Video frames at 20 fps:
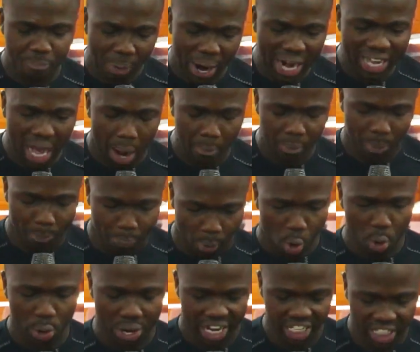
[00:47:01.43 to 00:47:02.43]
come with
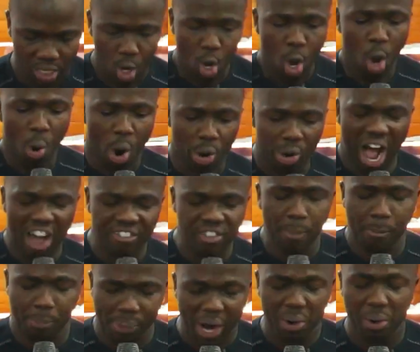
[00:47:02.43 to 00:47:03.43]
boldness. When you haven't
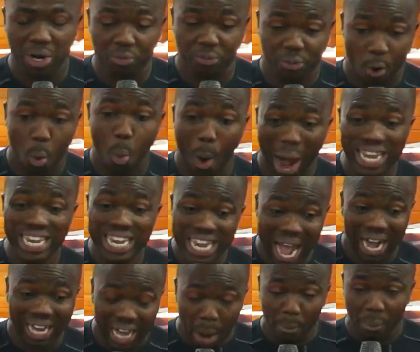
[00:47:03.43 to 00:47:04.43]
prayed with for one year,
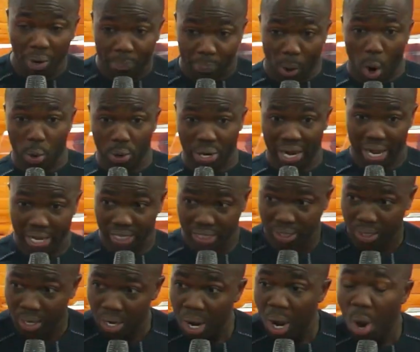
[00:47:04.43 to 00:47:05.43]
come with boldness.
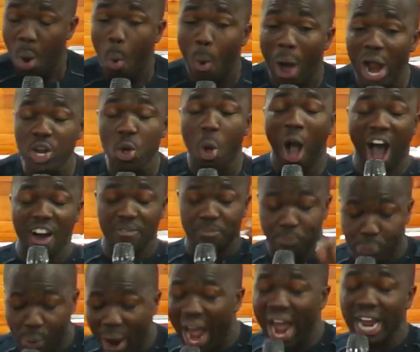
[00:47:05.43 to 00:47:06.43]
When you have
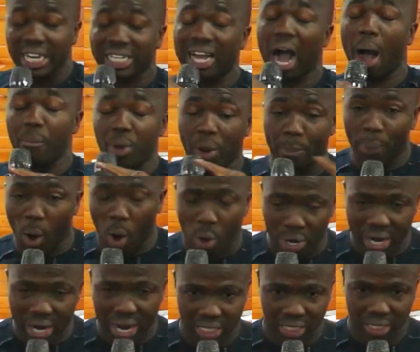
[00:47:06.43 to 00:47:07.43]
prayed, come with
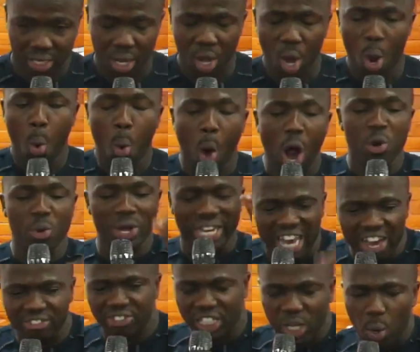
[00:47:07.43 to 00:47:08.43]
boldness. When you give
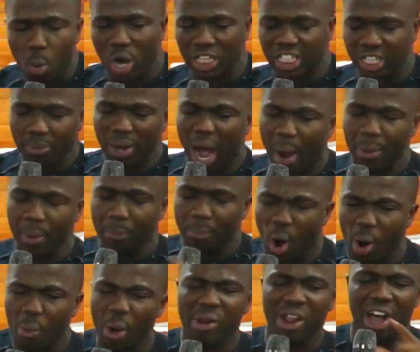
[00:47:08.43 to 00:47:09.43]
still worship, come with boldness.
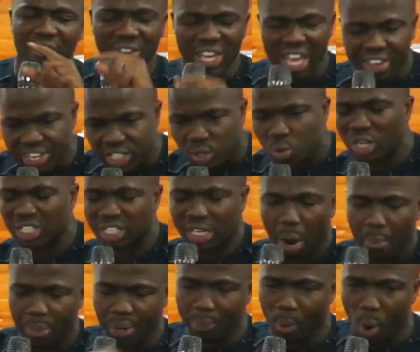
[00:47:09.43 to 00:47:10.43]
When you haven't given still worship, come with
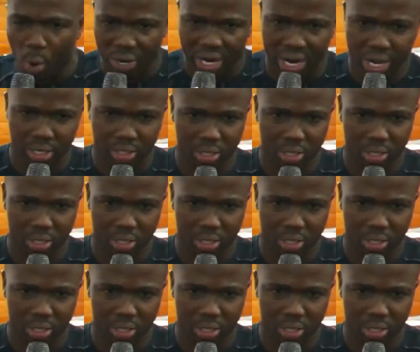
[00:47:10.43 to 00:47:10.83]
boldness.